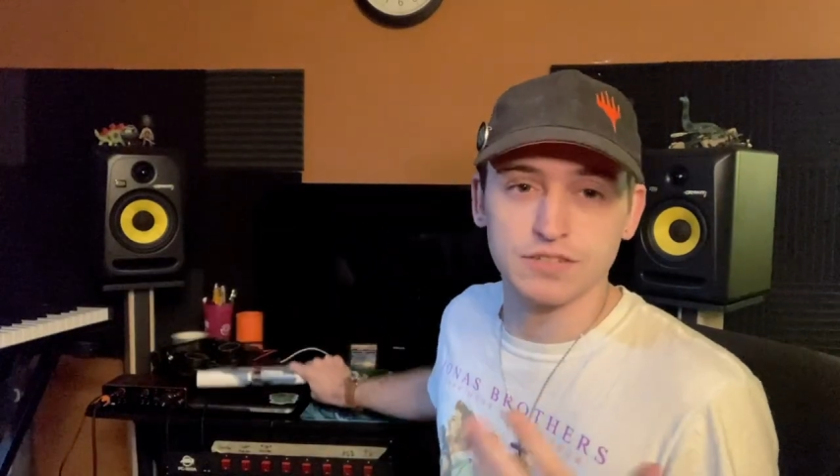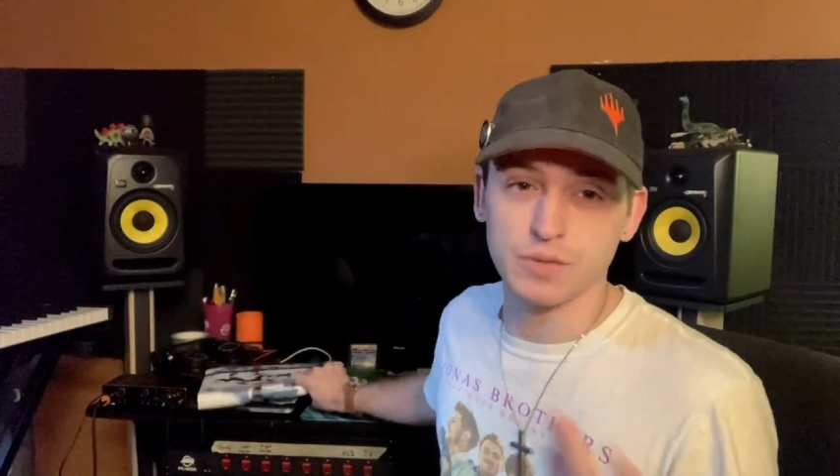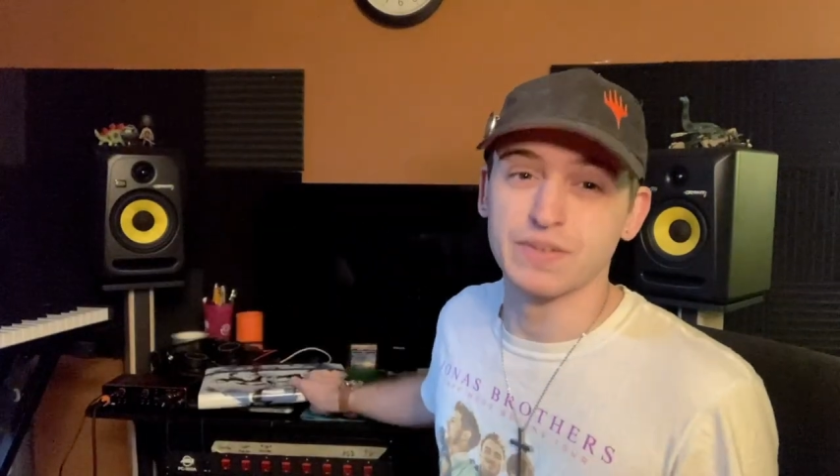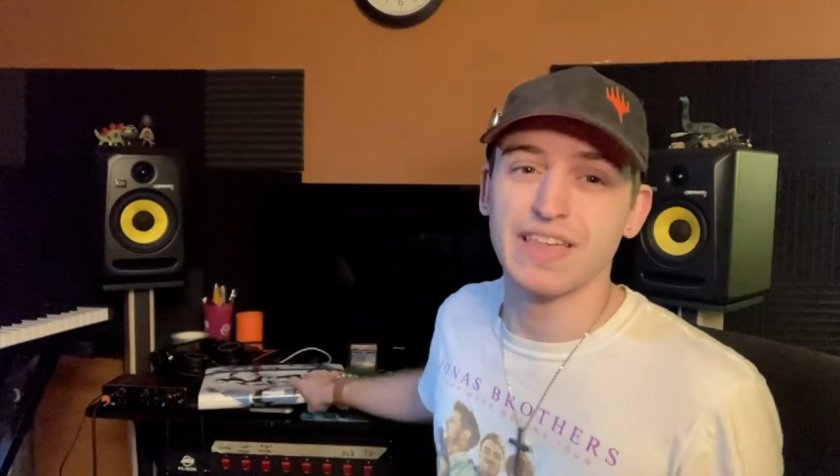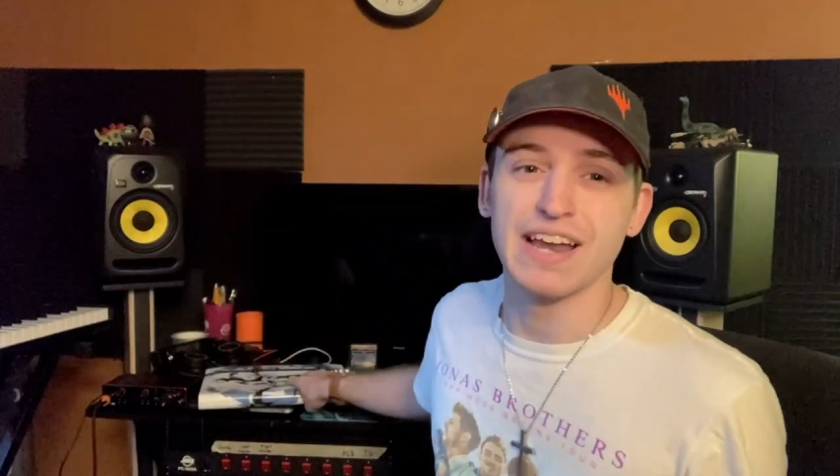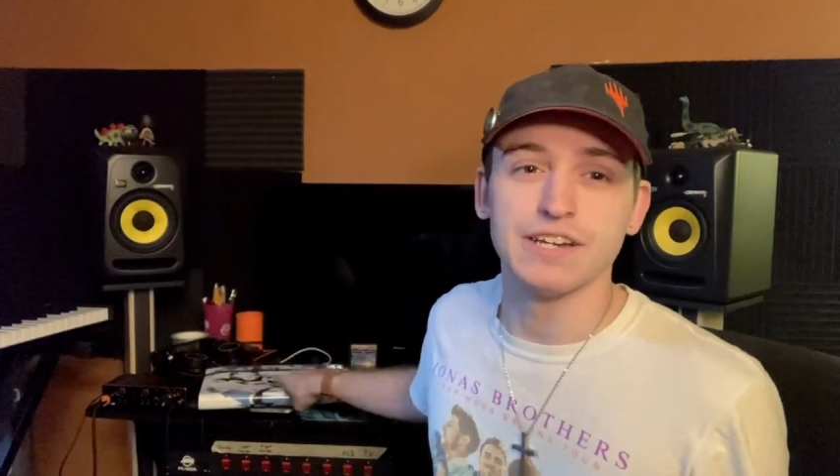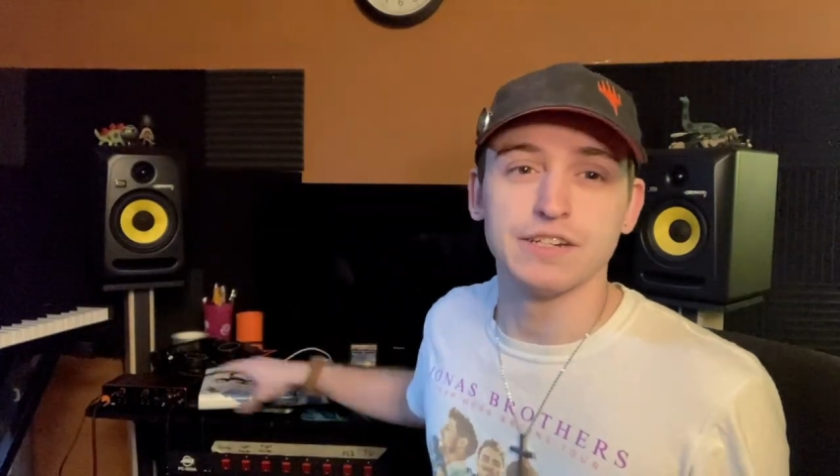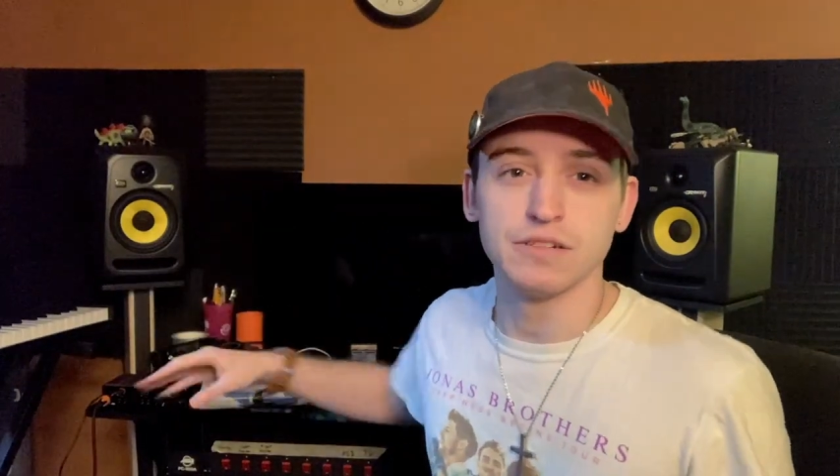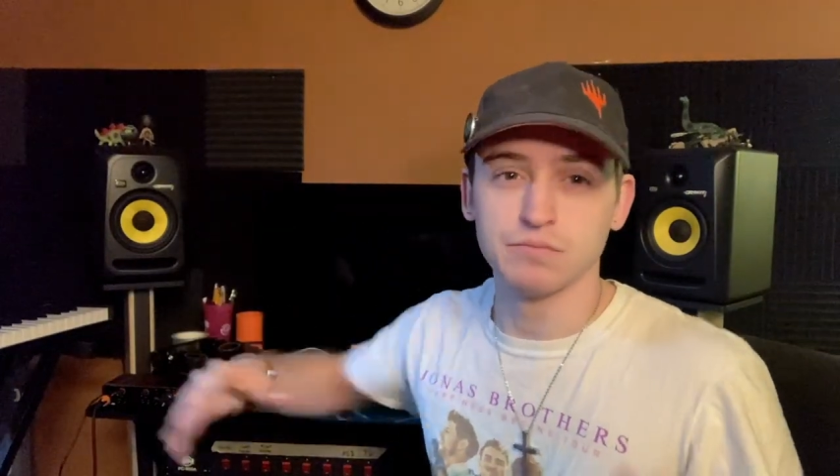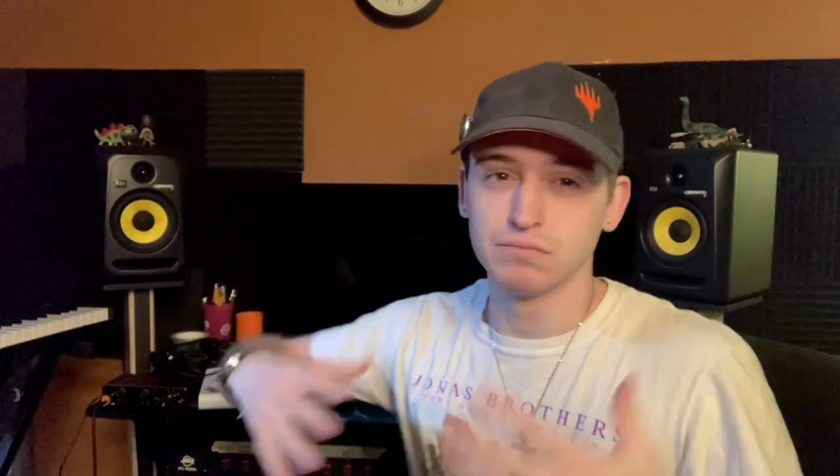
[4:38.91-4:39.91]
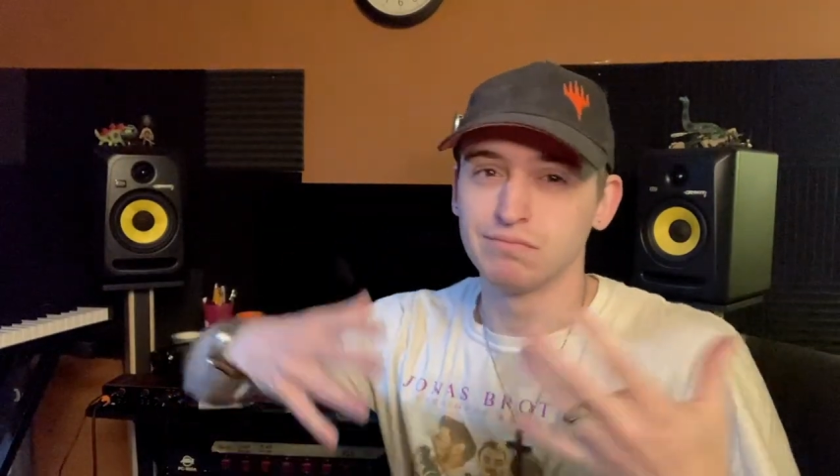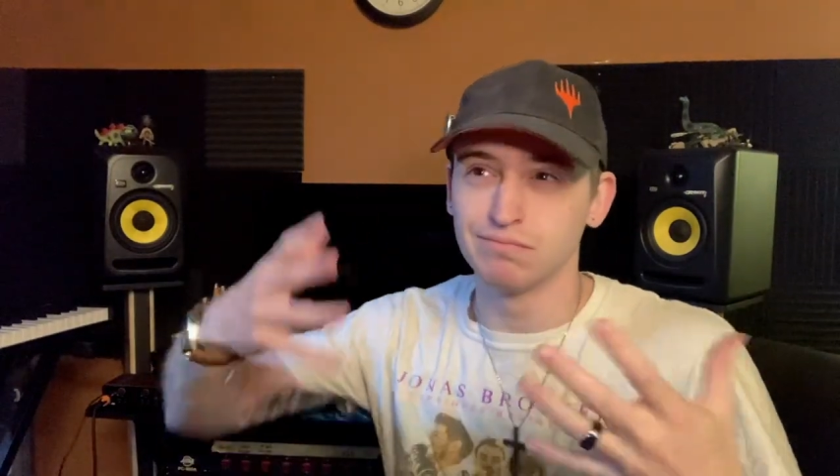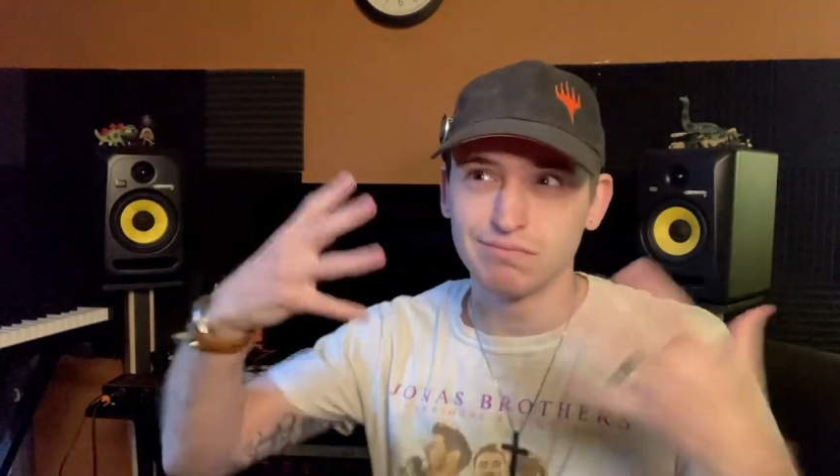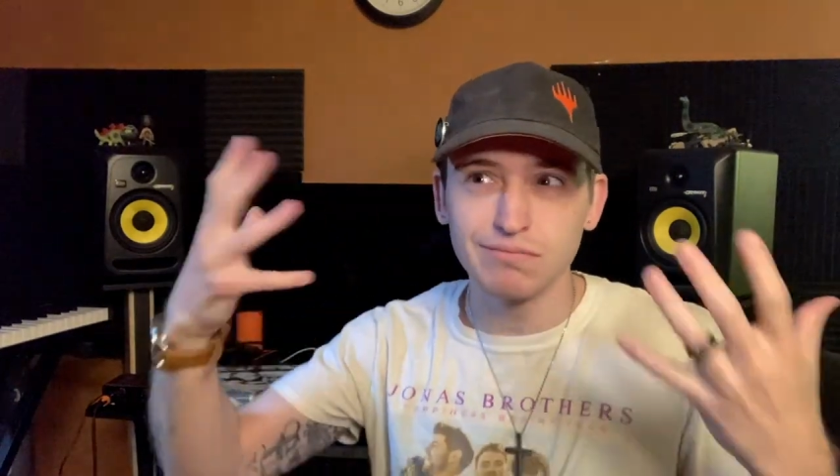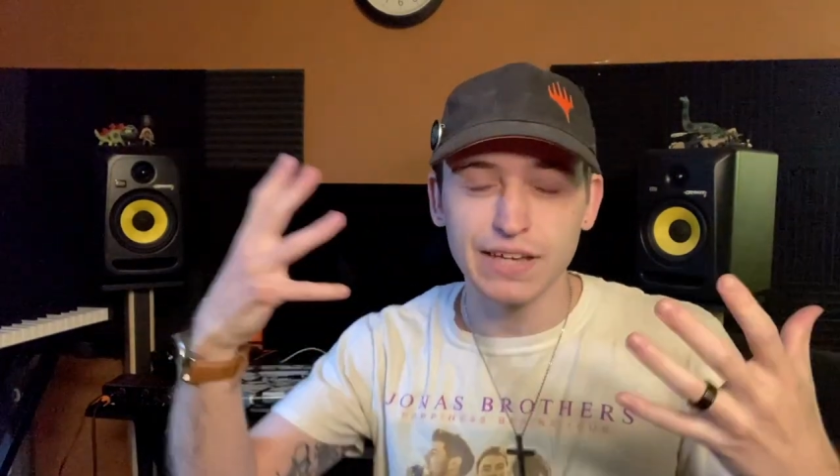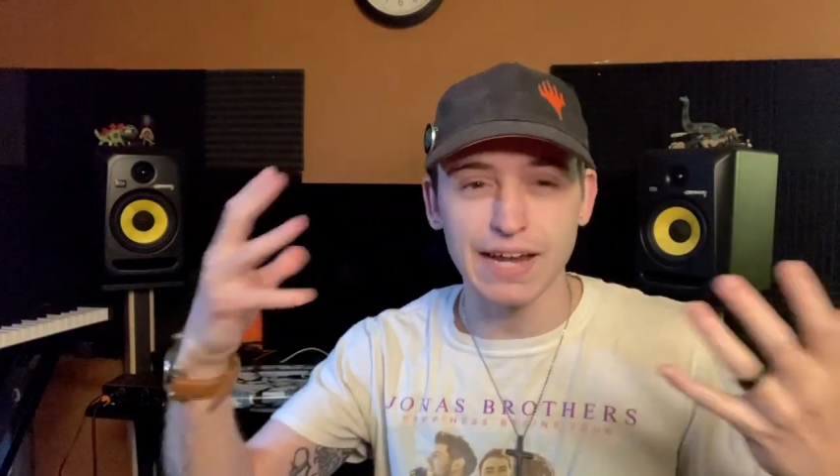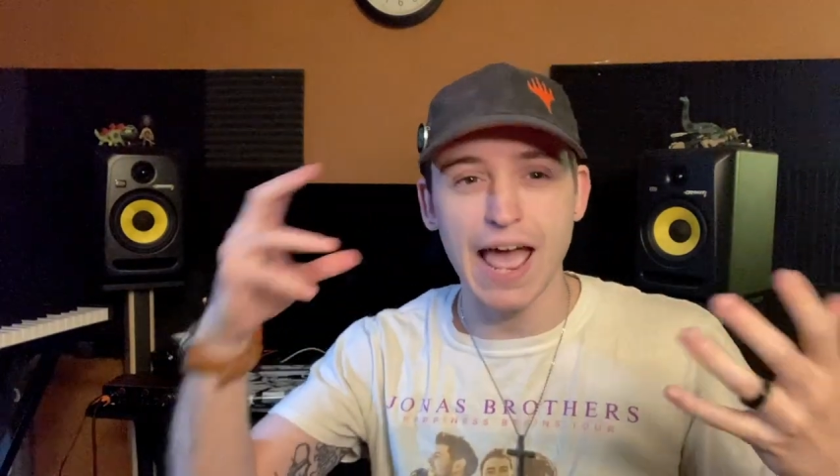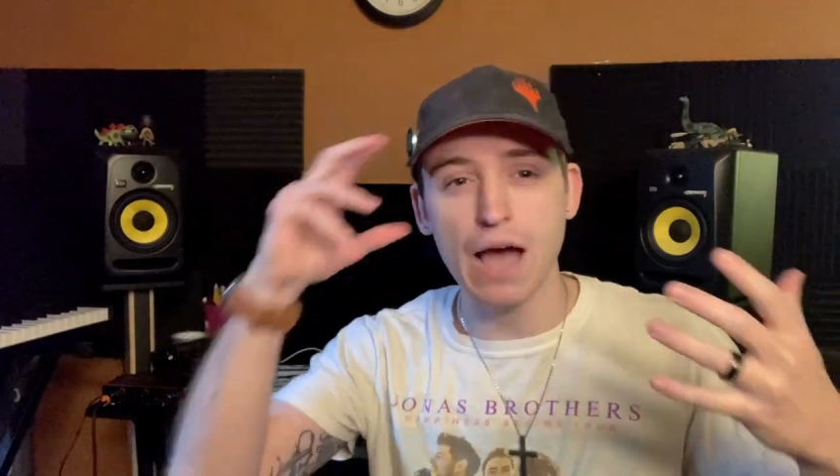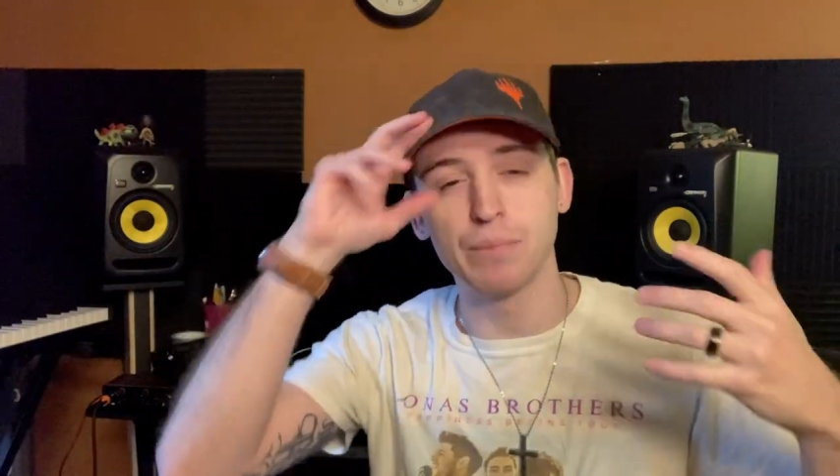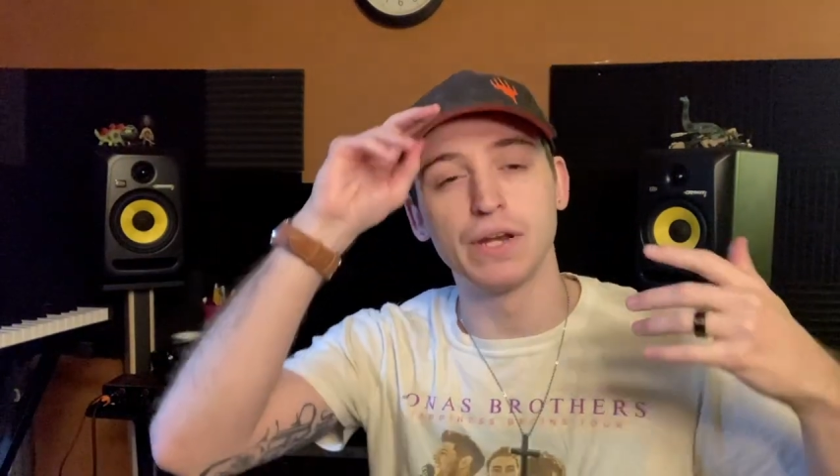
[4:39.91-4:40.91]
something that can
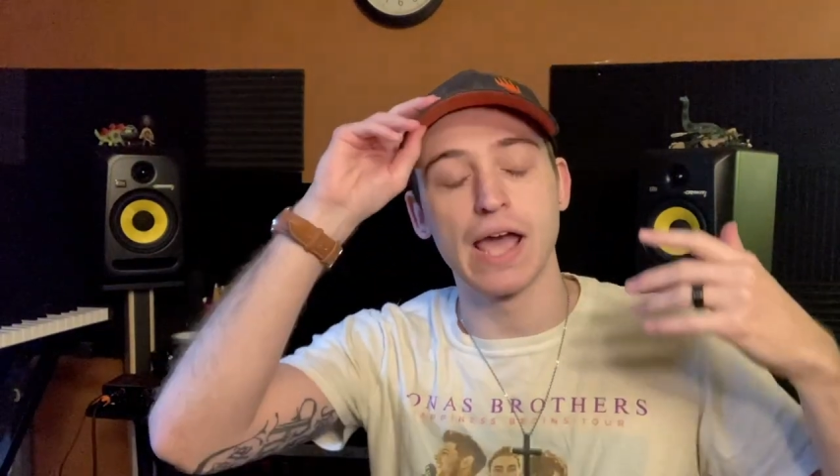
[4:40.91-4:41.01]
happen.